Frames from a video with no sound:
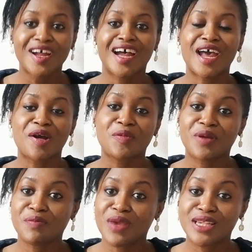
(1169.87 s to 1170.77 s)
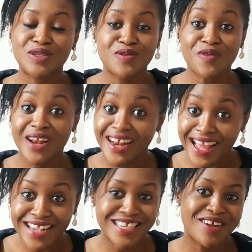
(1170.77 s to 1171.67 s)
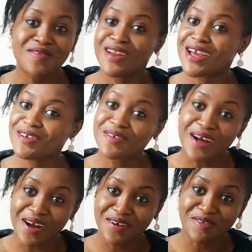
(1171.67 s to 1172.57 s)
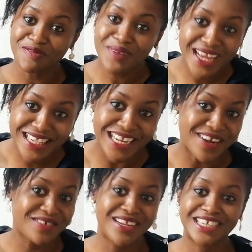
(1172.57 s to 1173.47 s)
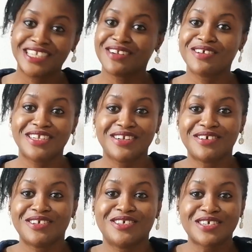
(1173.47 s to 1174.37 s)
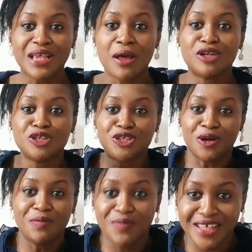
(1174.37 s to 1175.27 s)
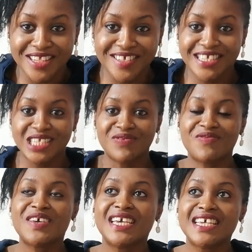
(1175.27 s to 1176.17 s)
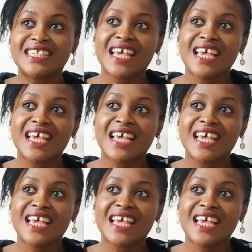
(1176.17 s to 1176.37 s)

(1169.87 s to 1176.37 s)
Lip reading: I hope it makes you relax and know that you're not out of place. I know that Chilo did not just jump into this phase.